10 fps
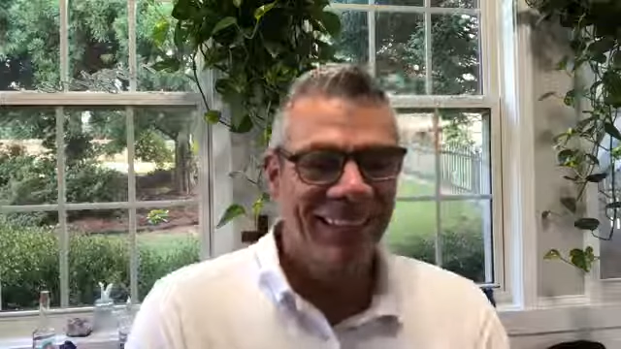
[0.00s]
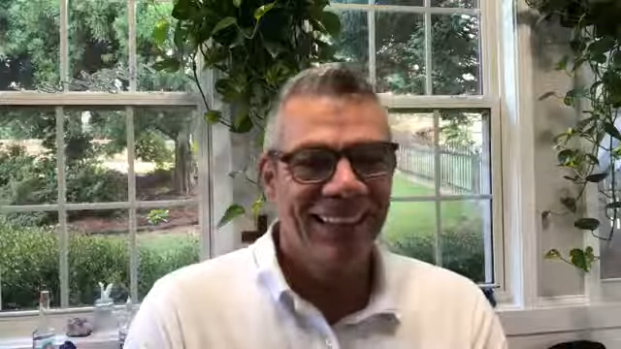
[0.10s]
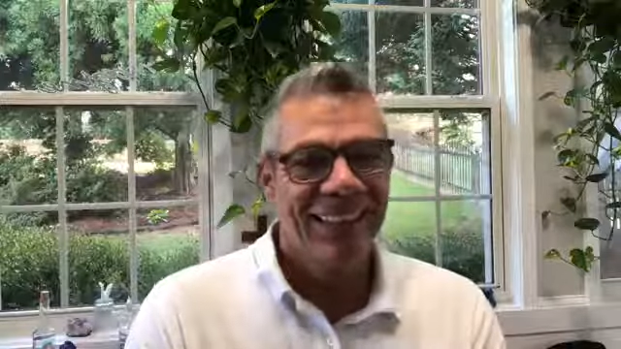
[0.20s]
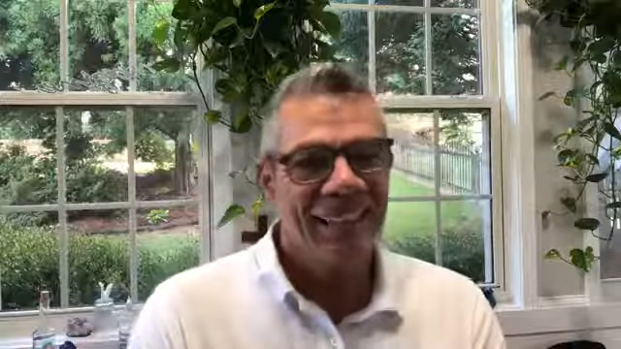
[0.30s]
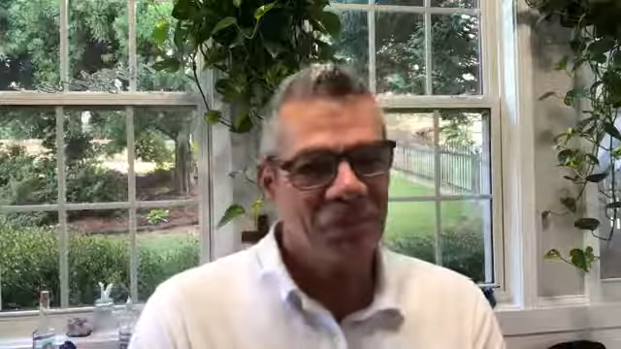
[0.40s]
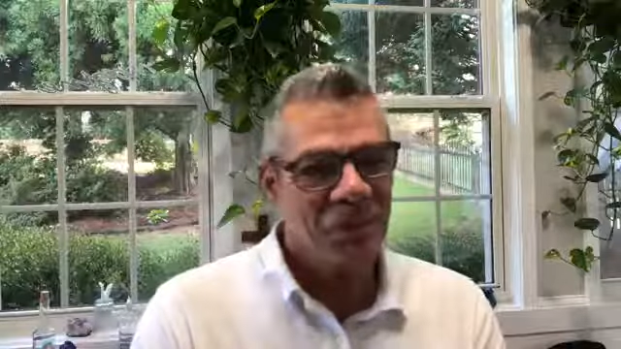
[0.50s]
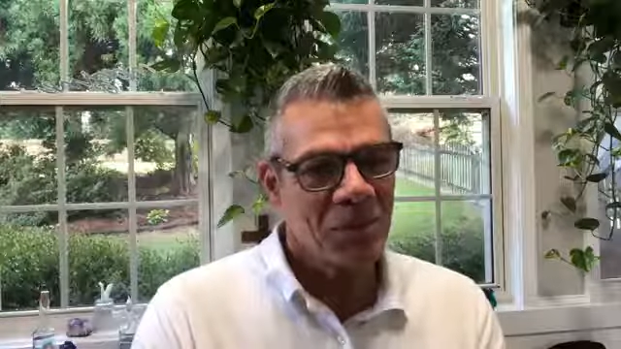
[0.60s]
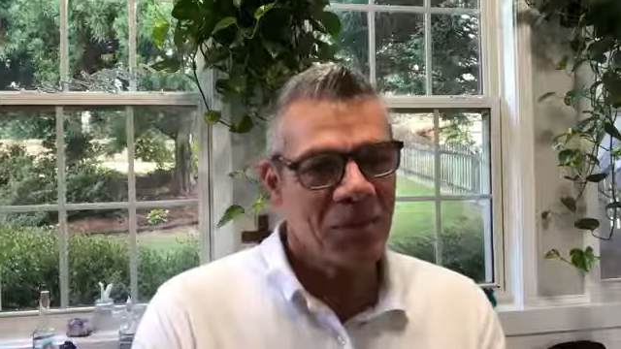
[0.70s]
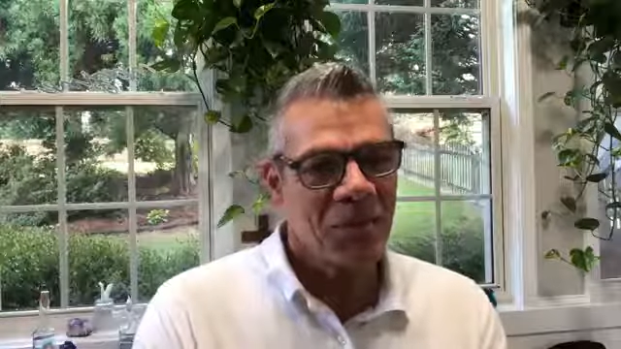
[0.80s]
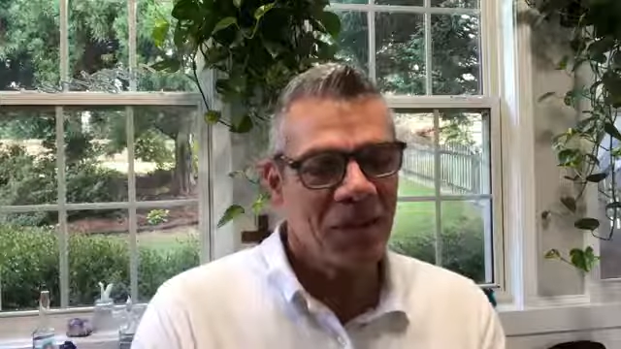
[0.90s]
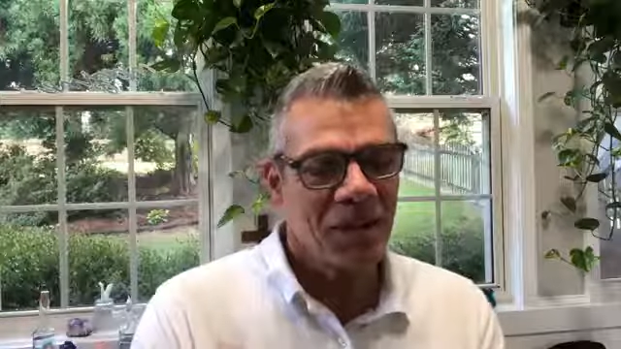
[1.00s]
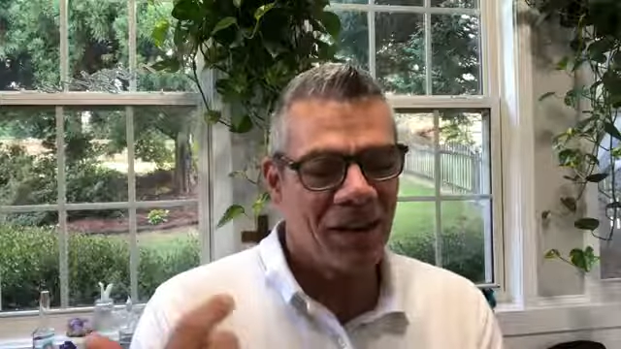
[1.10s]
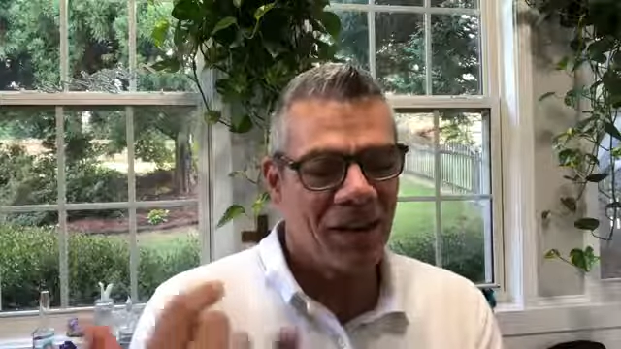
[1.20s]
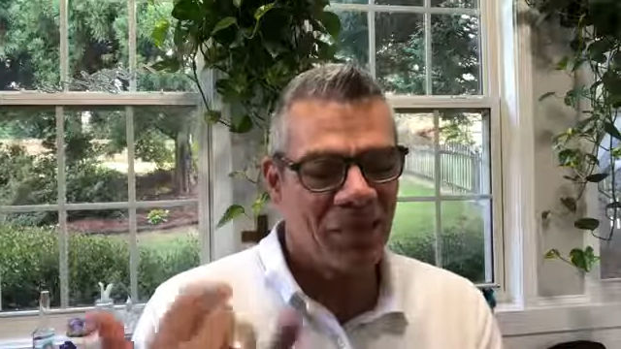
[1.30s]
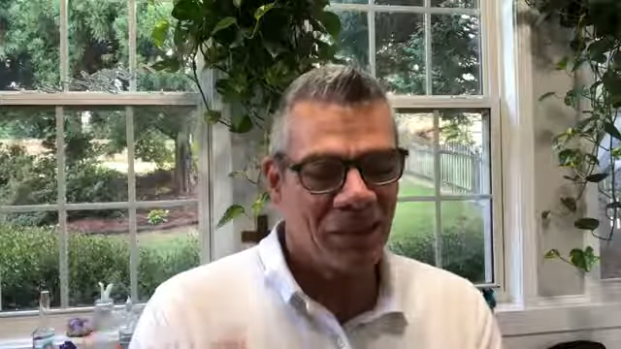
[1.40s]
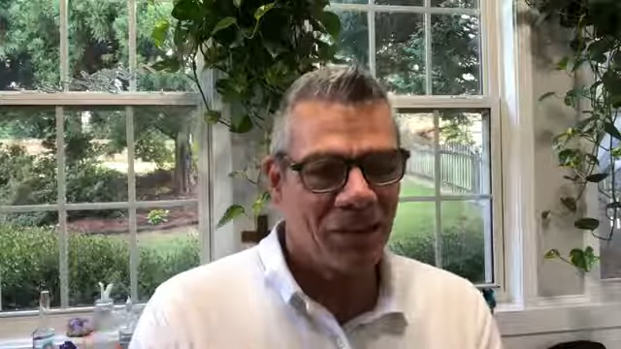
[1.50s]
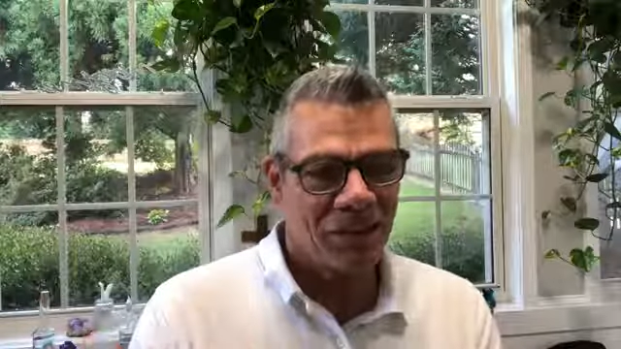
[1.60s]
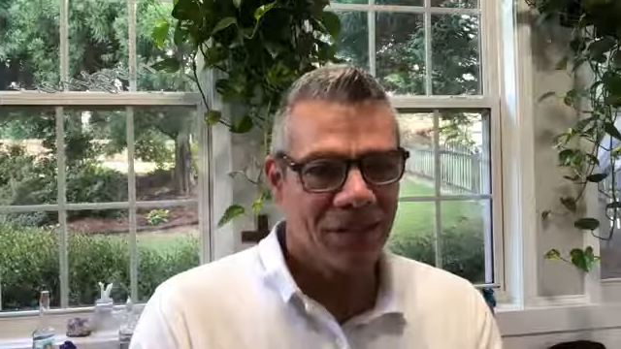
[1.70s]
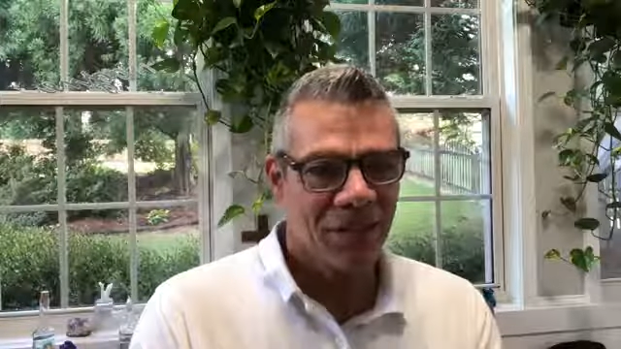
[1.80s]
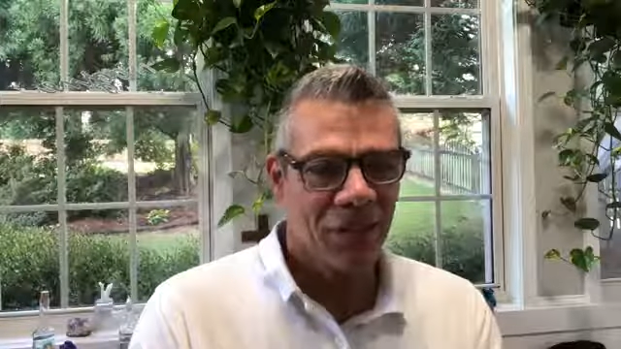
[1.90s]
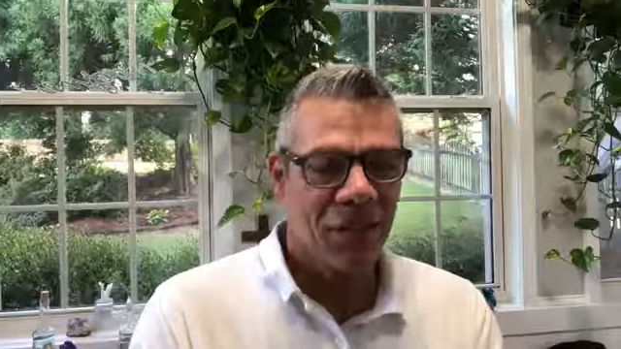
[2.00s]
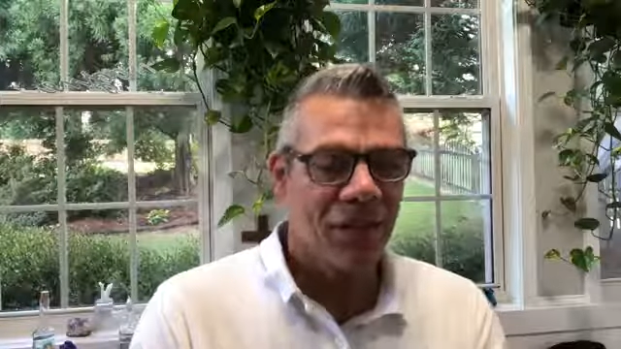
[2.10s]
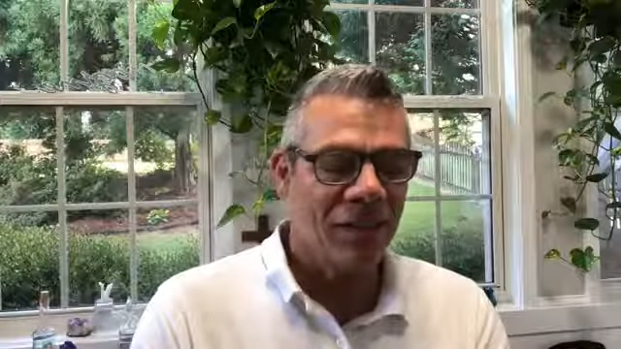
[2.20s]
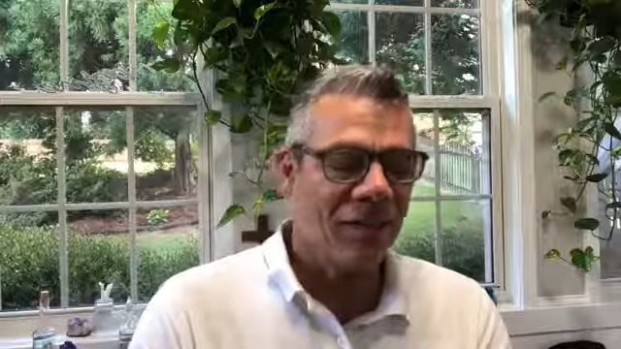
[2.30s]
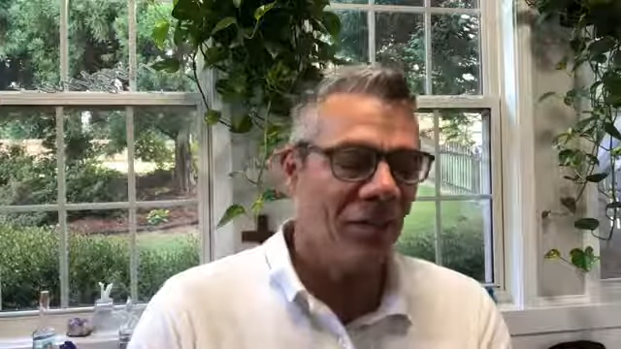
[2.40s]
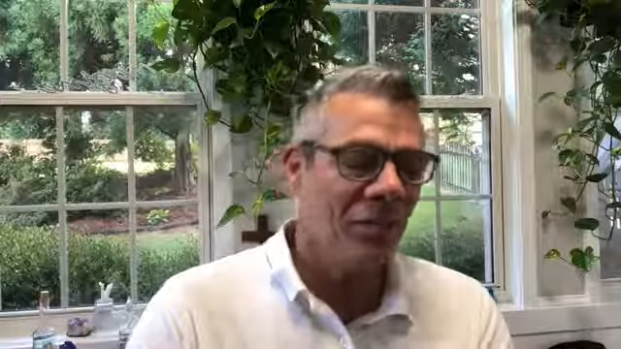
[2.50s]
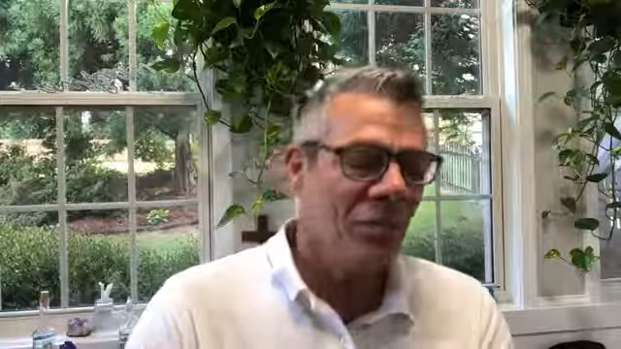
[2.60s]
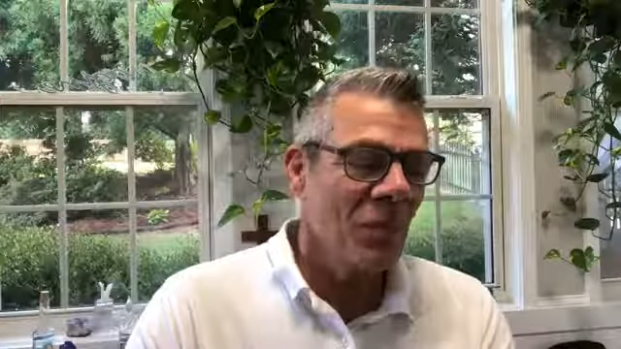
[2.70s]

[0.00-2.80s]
Captain America still rocks, though.